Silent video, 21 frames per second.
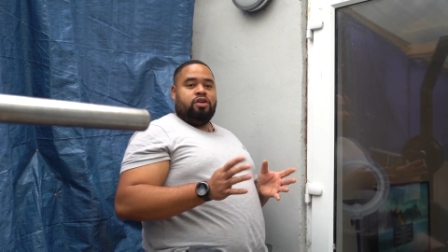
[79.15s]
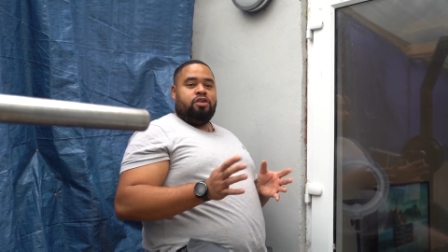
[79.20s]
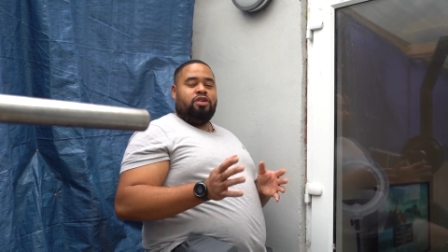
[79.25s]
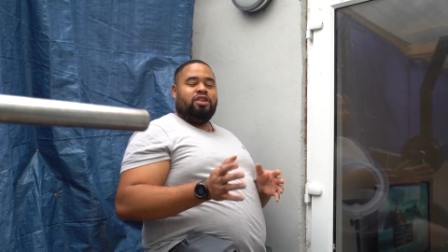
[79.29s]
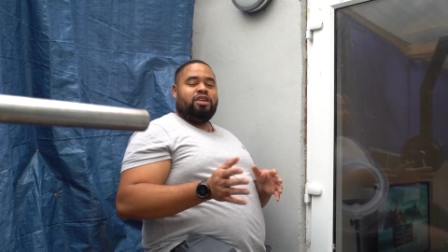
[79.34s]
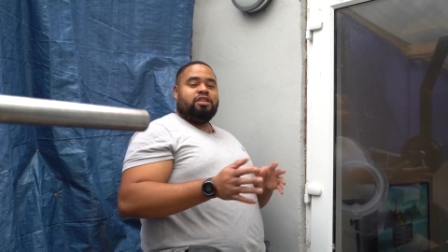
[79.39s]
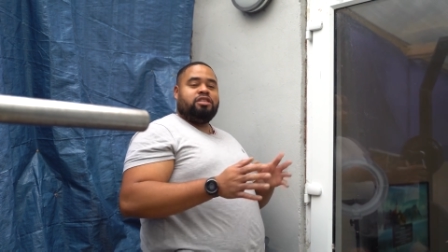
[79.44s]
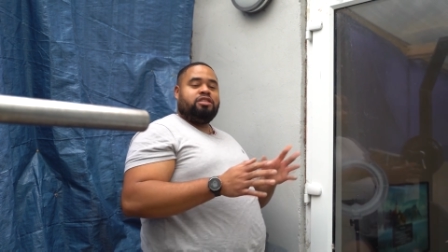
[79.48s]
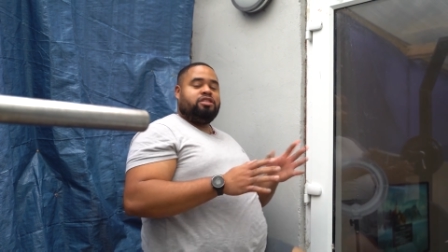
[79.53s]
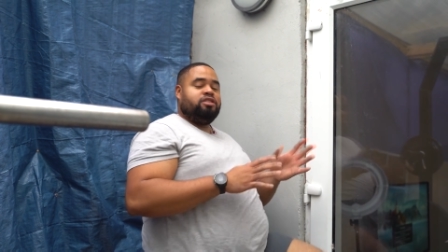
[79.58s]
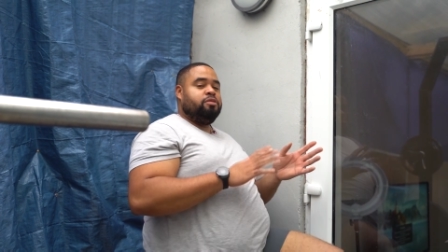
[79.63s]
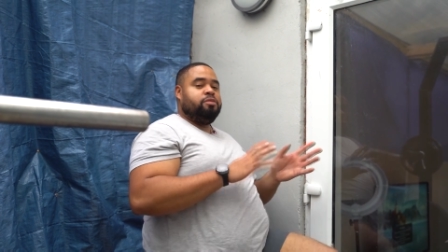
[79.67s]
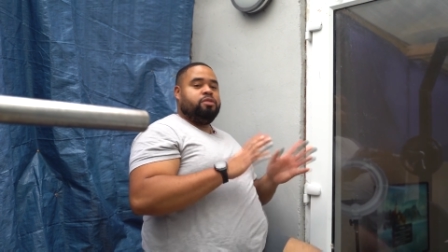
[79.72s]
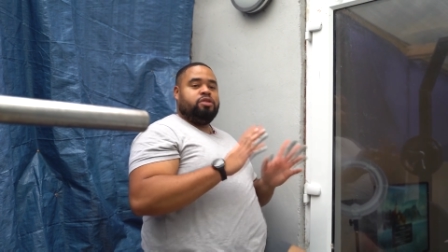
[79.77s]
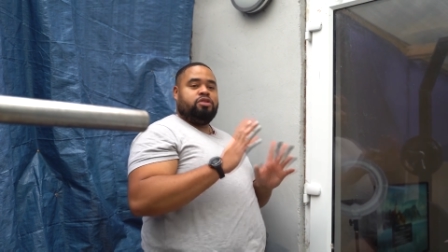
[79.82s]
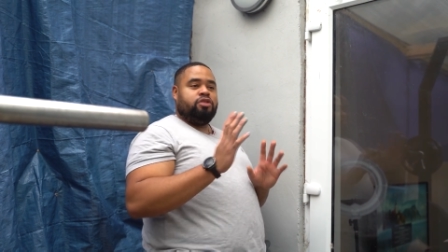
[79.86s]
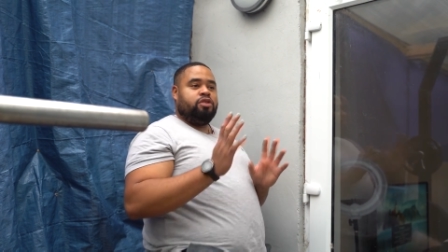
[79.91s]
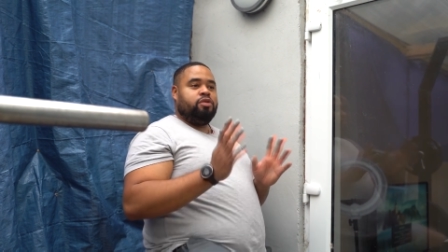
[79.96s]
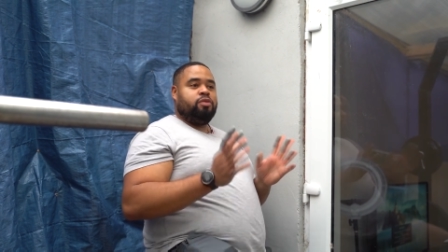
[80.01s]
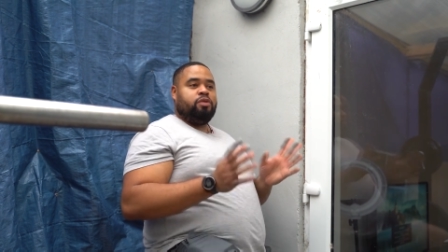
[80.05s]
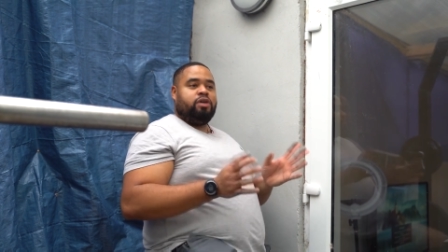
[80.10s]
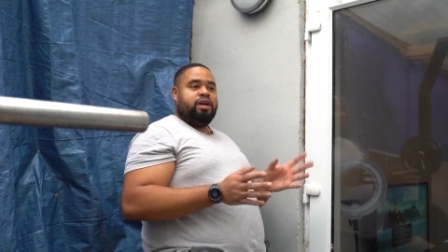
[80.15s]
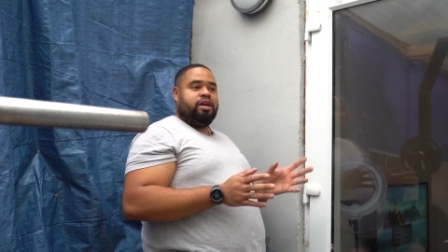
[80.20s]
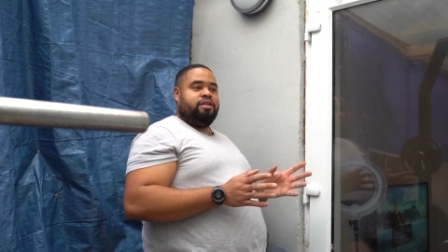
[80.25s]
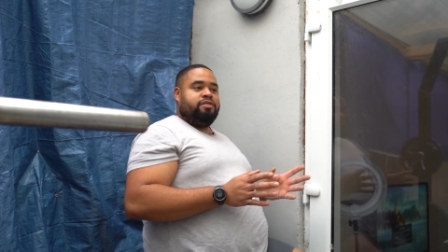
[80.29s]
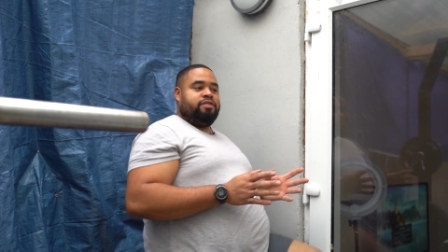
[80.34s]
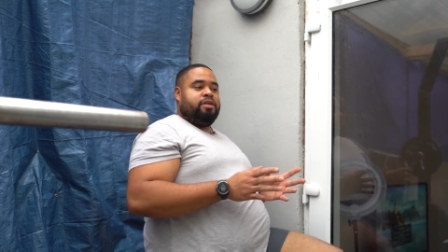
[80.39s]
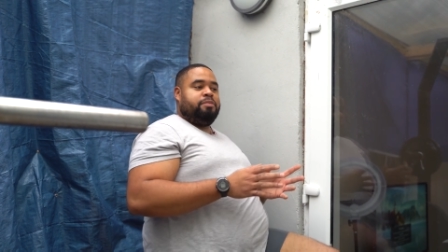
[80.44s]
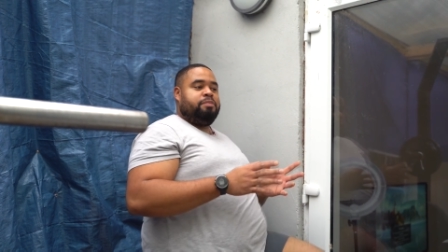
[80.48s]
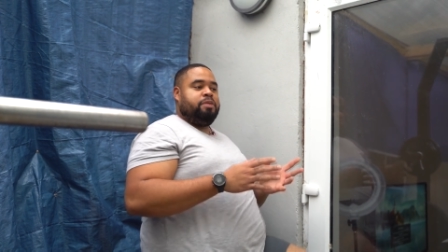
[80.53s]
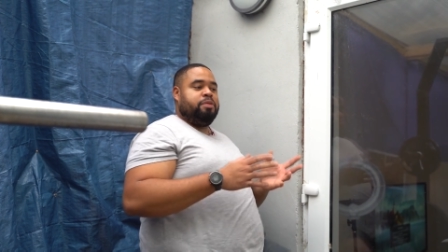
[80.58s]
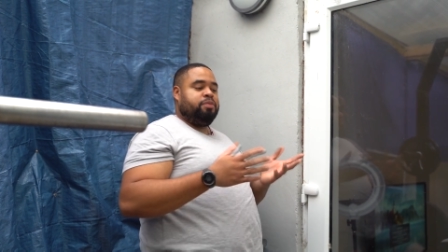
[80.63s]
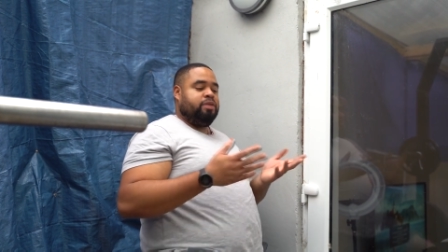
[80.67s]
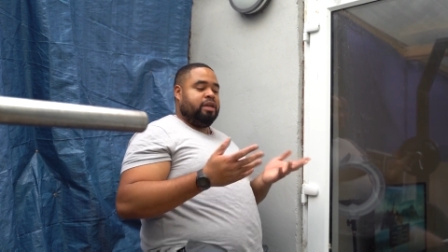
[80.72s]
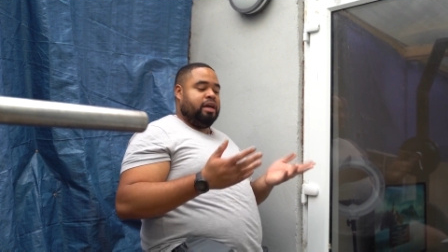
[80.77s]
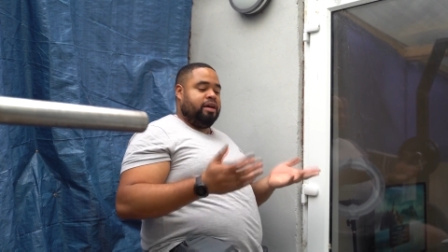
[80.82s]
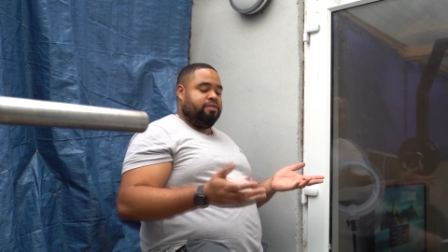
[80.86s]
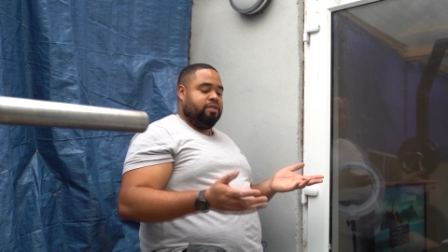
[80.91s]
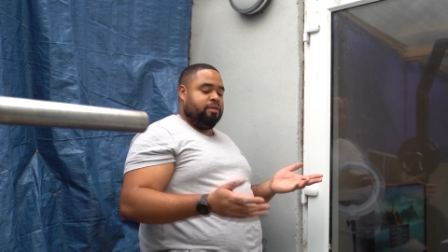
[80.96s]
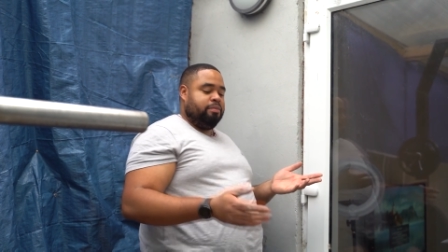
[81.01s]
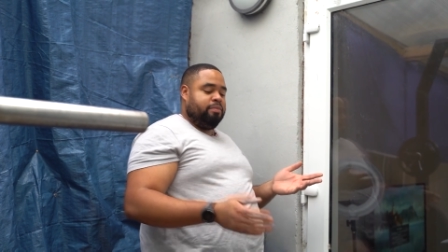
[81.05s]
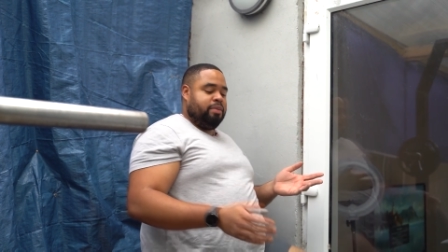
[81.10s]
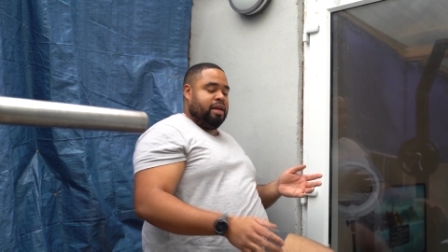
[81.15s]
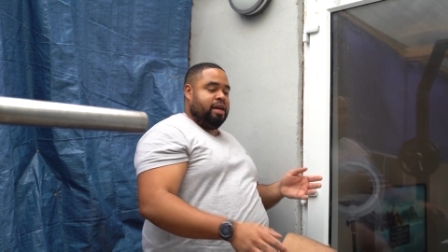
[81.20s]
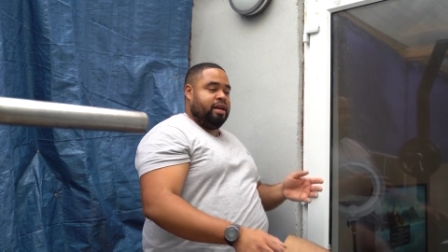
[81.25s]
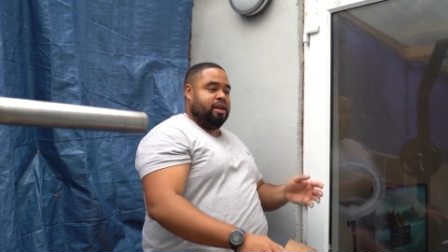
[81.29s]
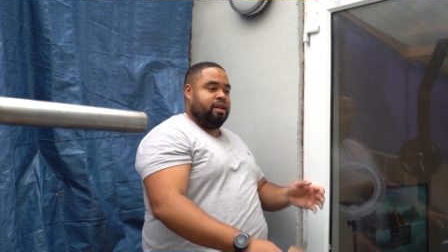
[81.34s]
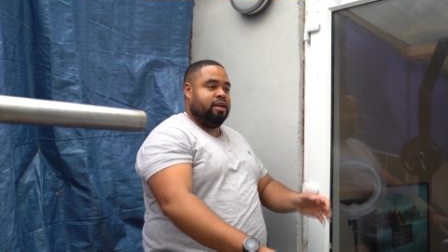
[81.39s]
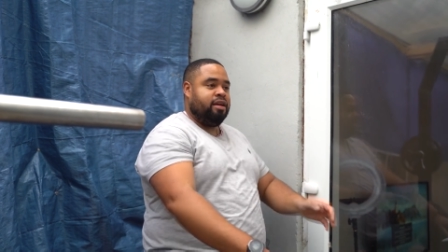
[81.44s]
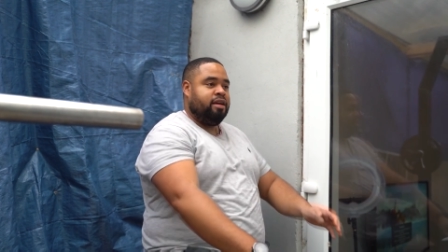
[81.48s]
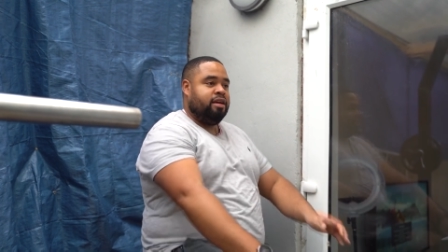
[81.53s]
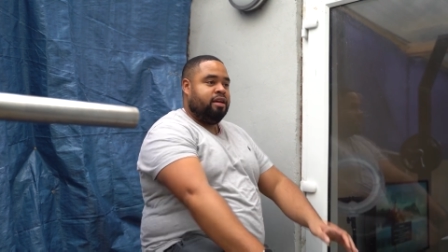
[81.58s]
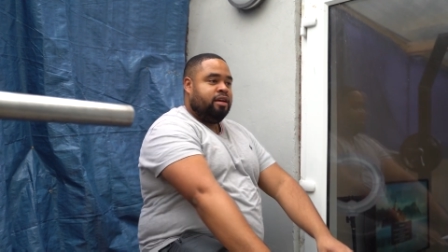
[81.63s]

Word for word: You can still be doing whatever. People have the plan,